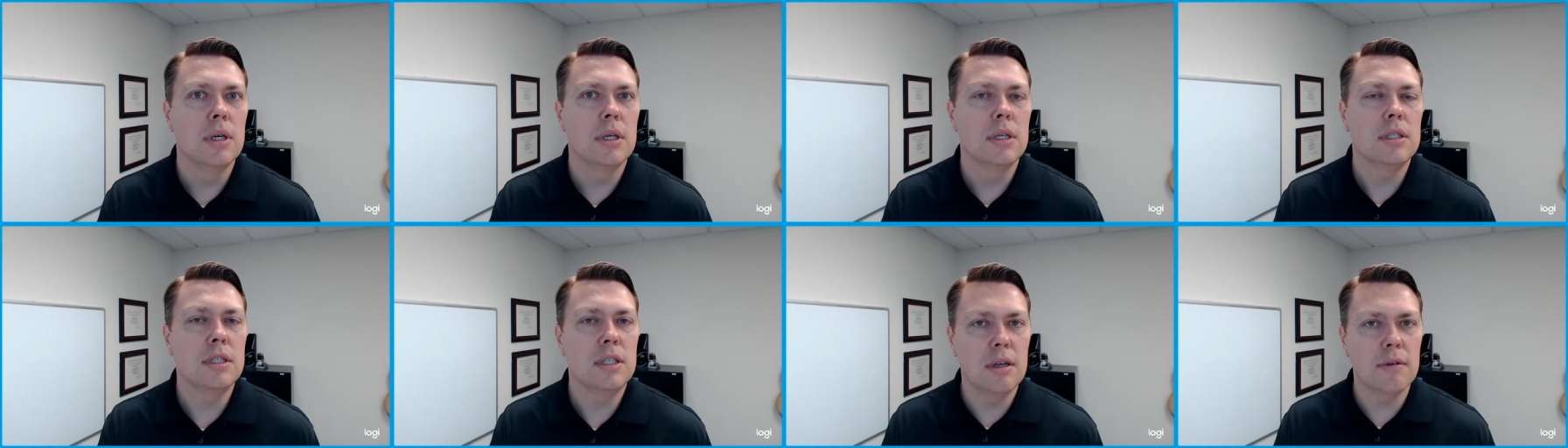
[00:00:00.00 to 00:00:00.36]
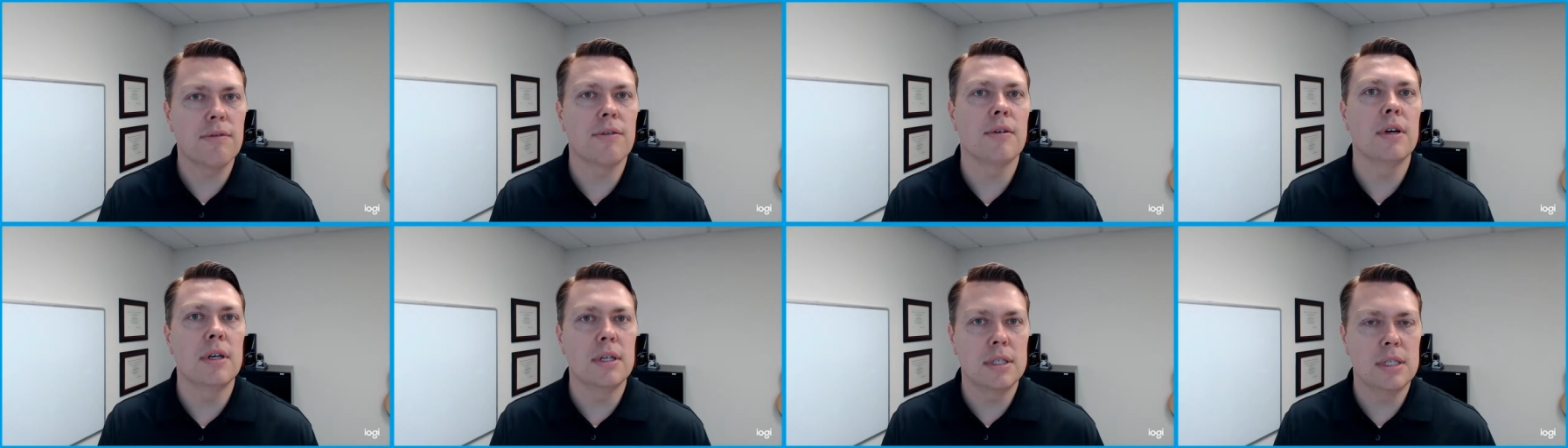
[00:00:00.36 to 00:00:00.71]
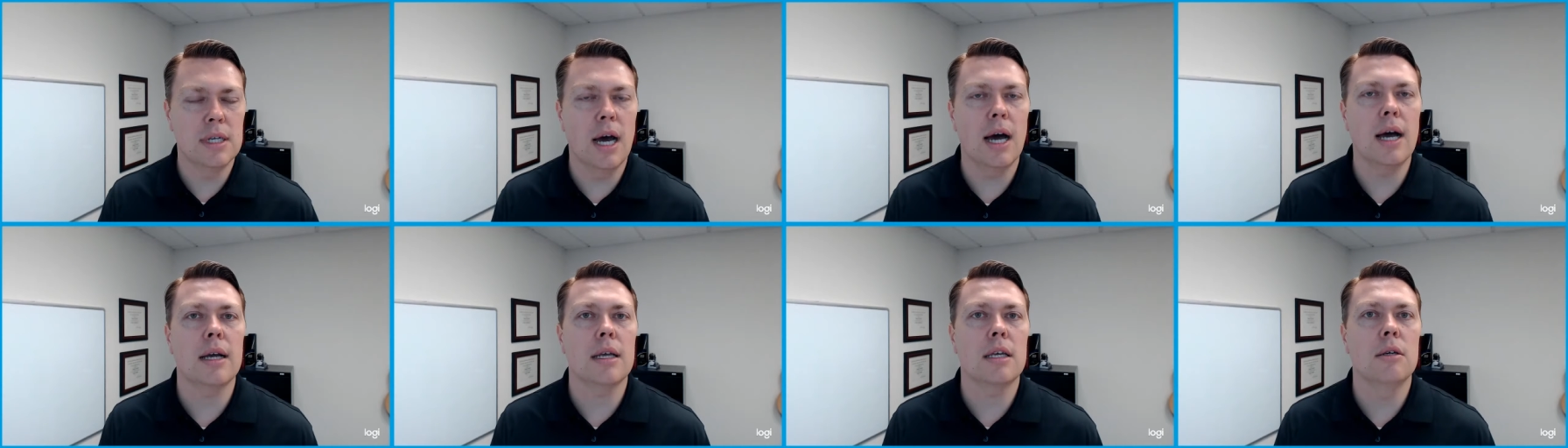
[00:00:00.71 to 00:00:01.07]
different
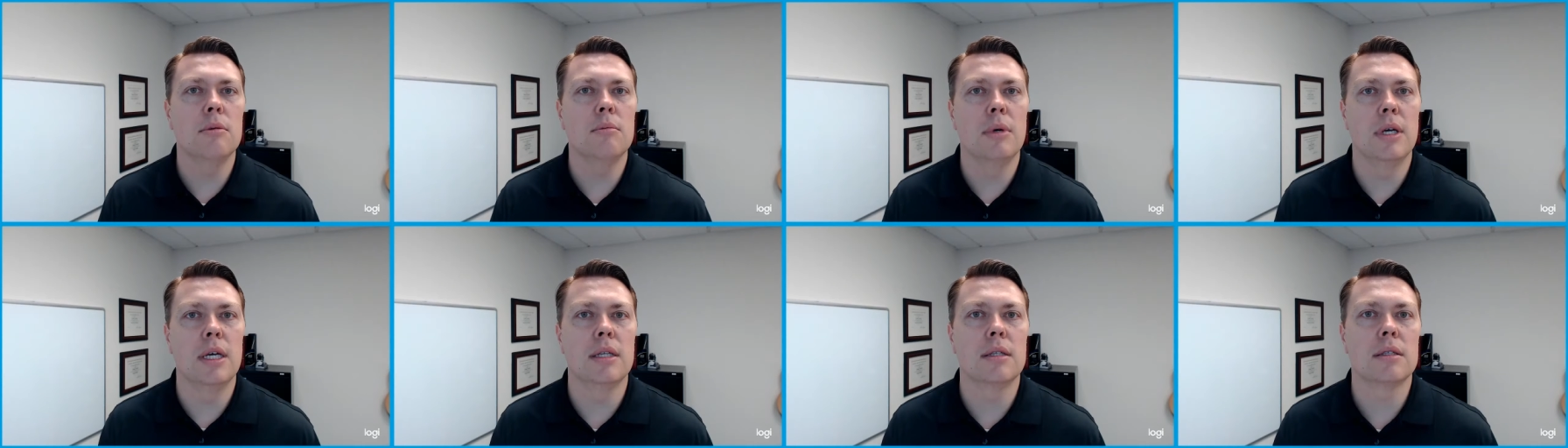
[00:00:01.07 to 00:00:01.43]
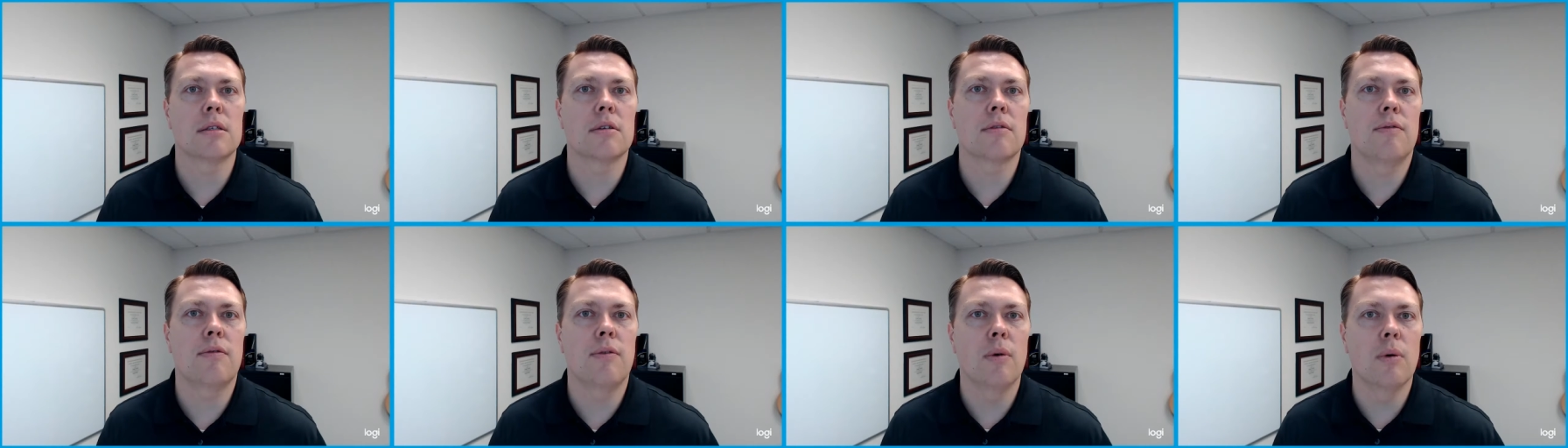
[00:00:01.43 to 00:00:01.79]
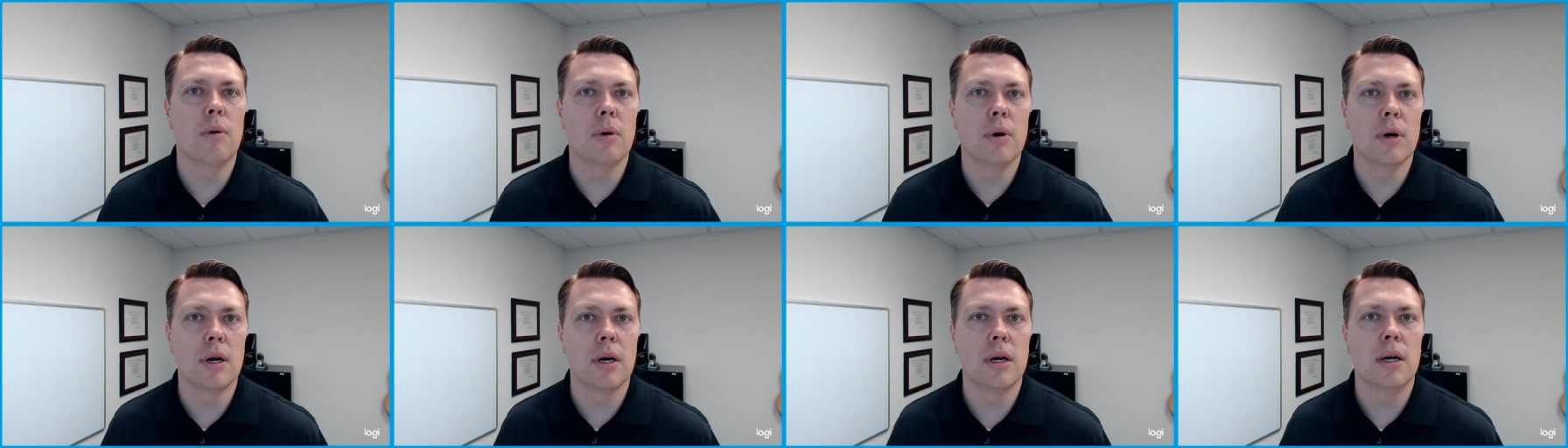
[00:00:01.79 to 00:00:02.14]
documents for